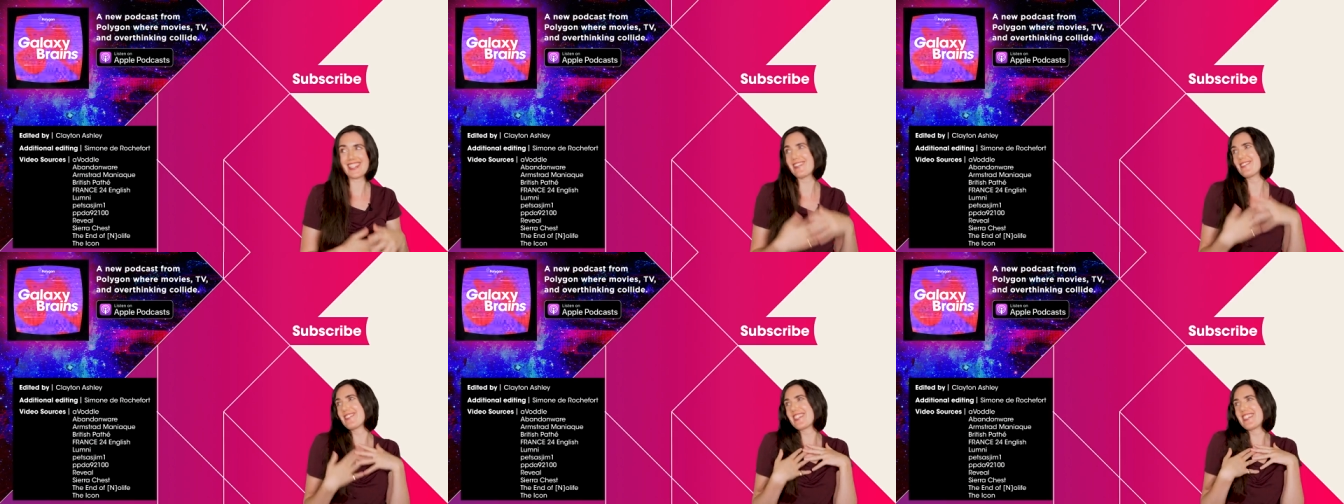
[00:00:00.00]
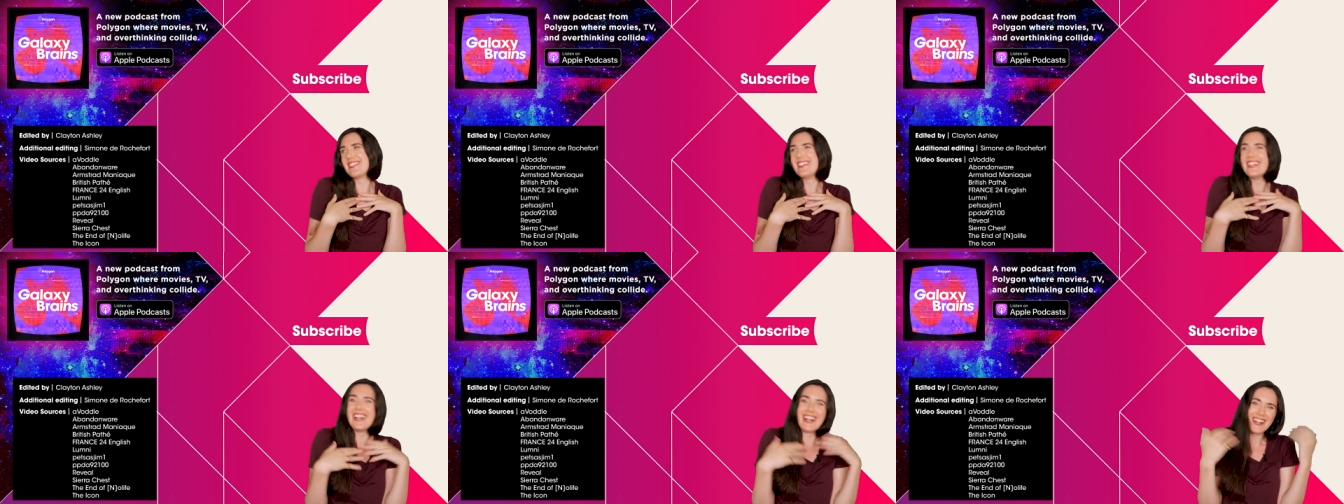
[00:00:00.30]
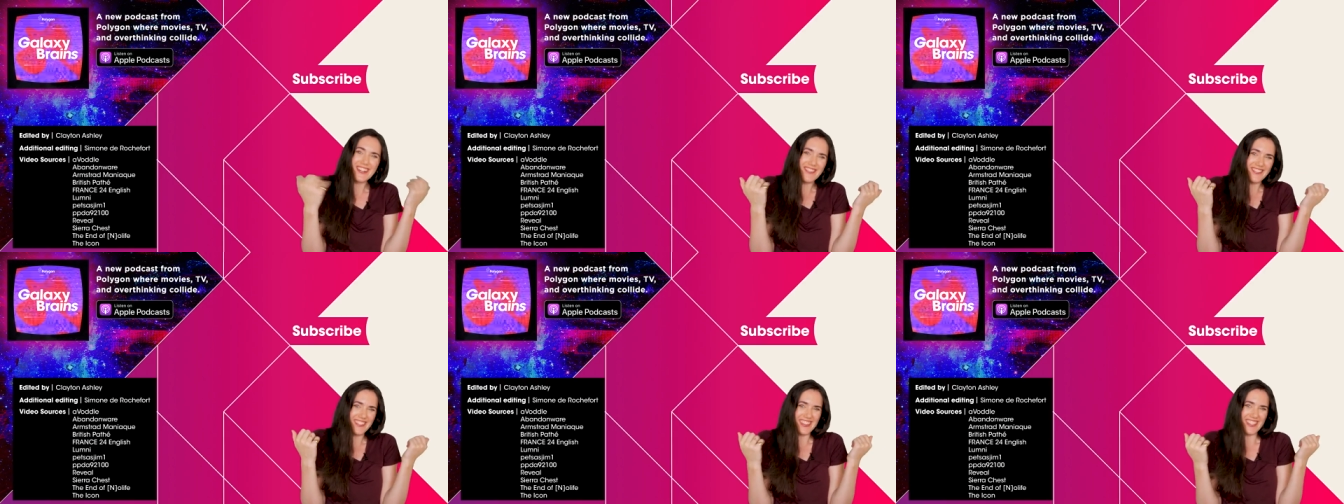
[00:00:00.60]
I'm too young
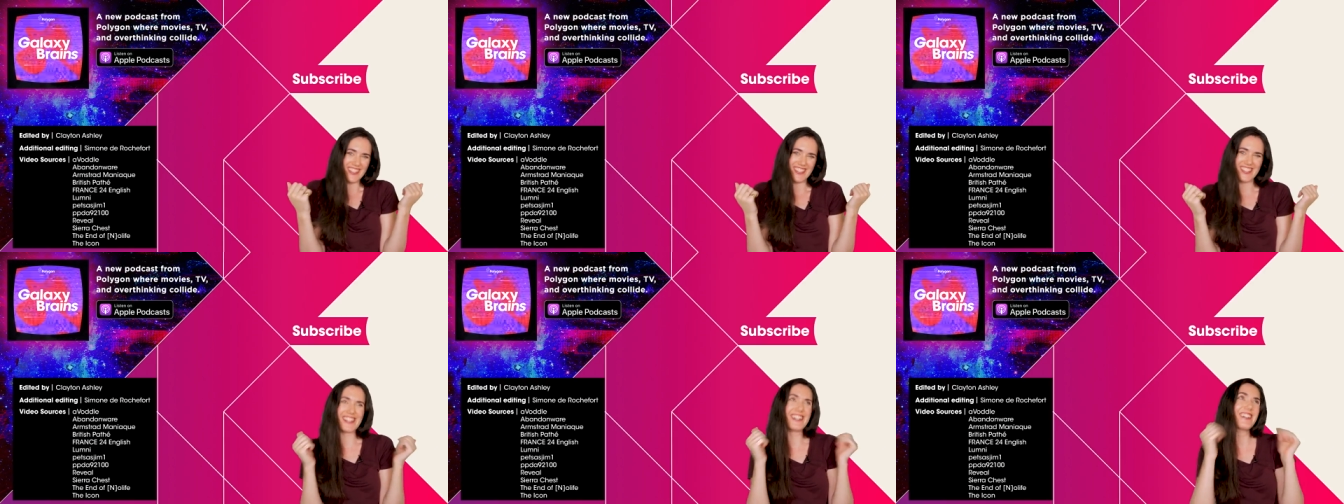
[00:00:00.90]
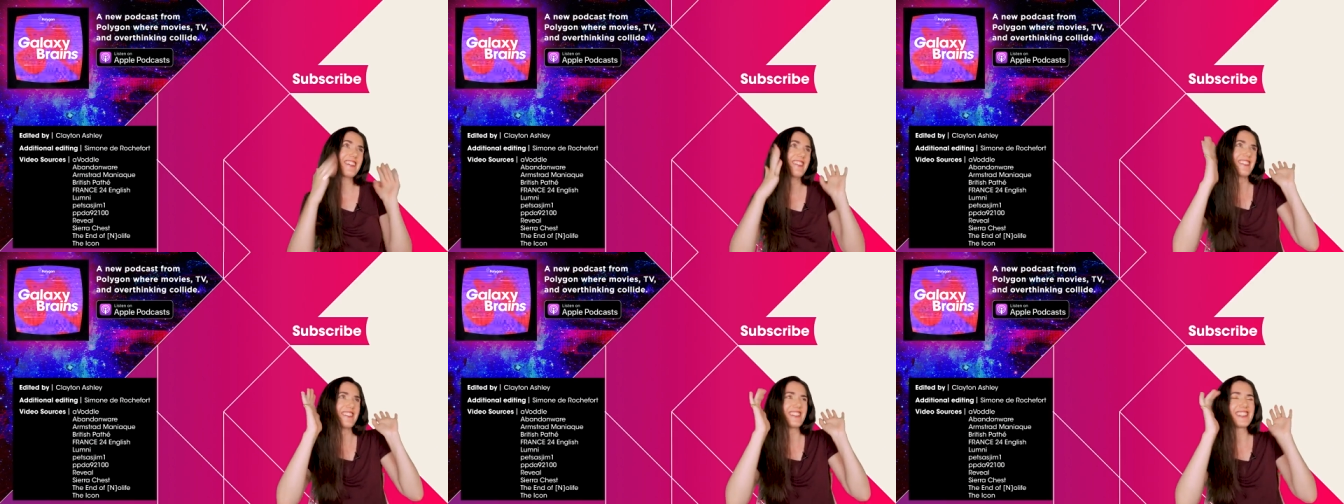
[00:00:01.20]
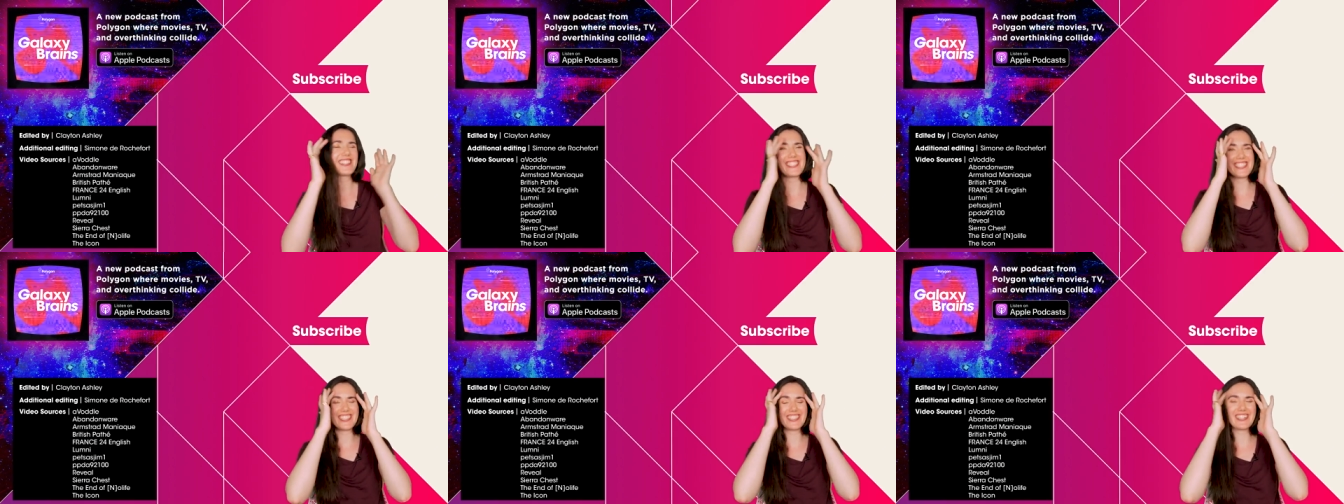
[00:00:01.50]
for this. Oh
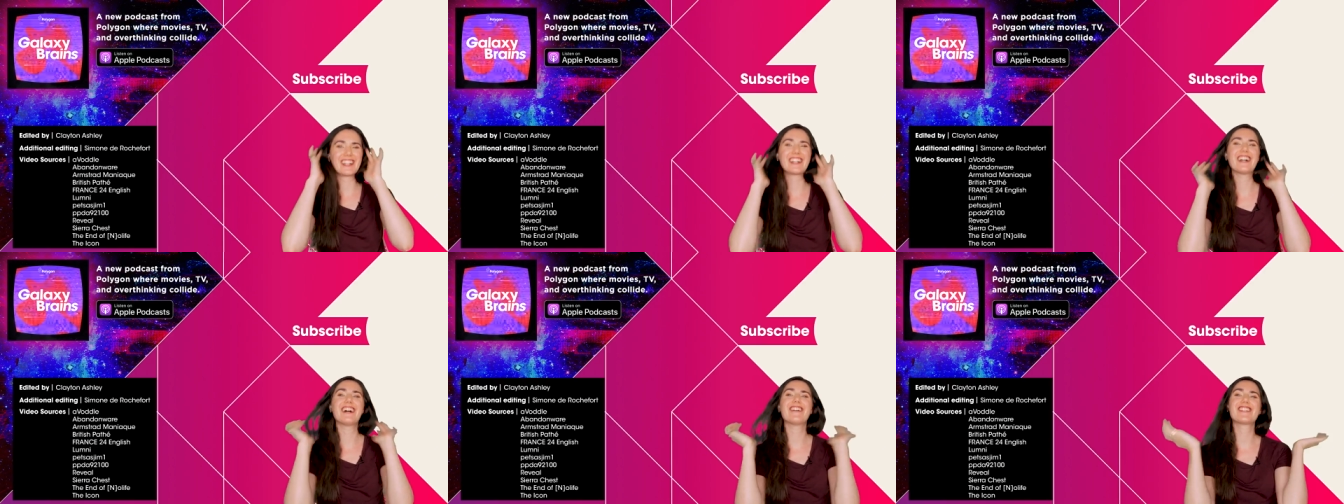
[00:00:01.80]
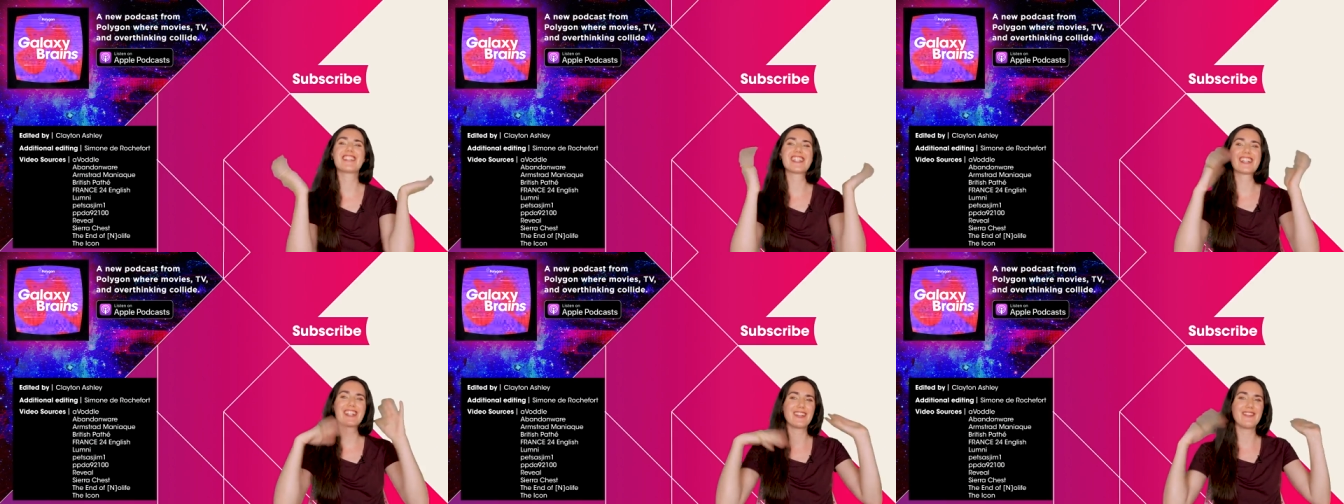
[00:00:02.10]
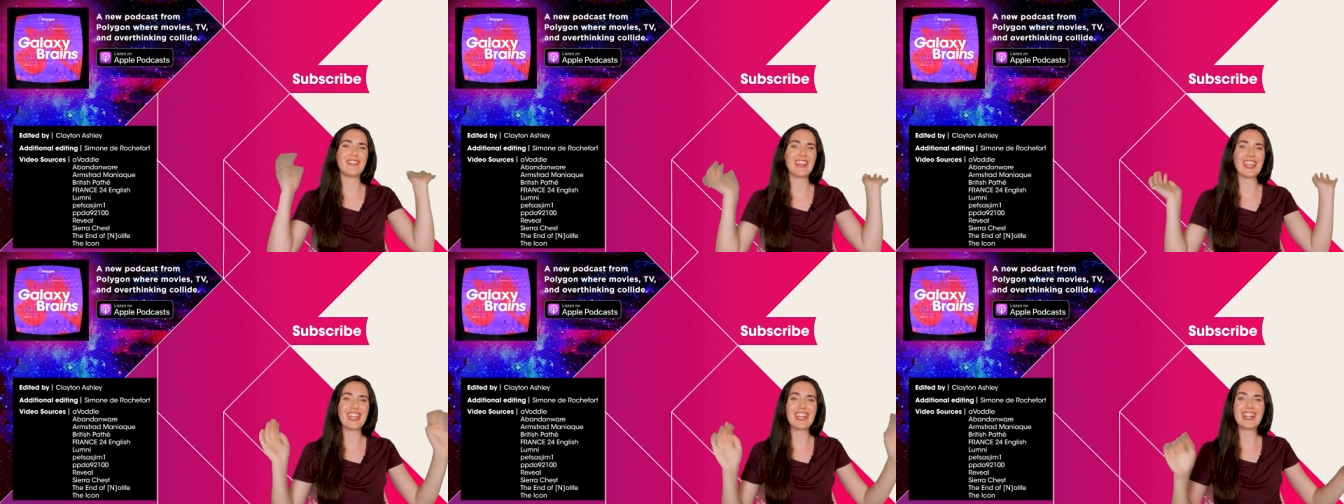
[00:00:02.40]
dear, oh dearie
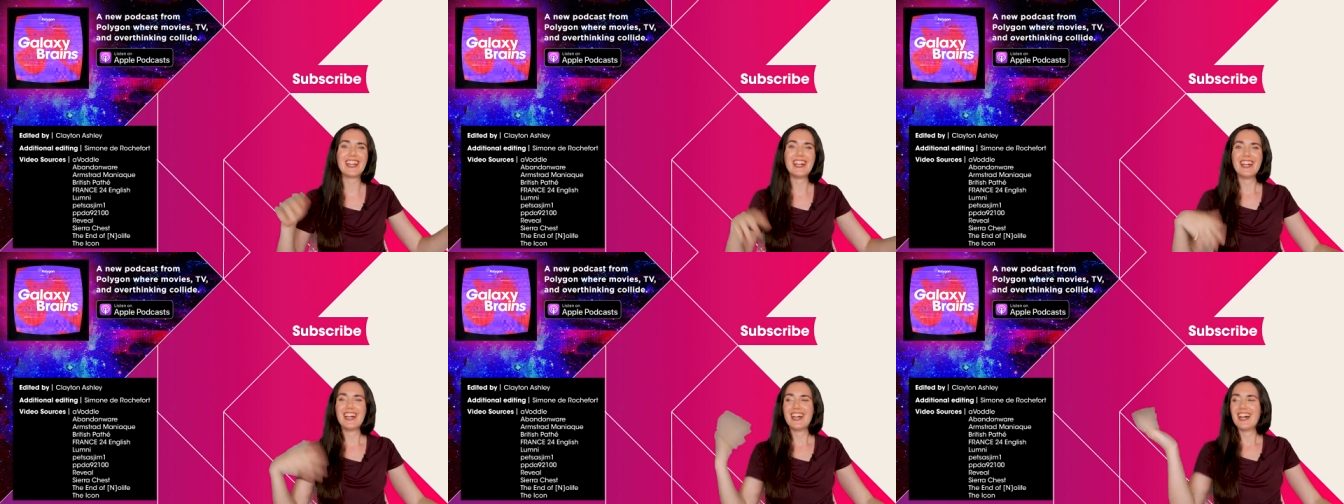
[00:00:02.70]
me.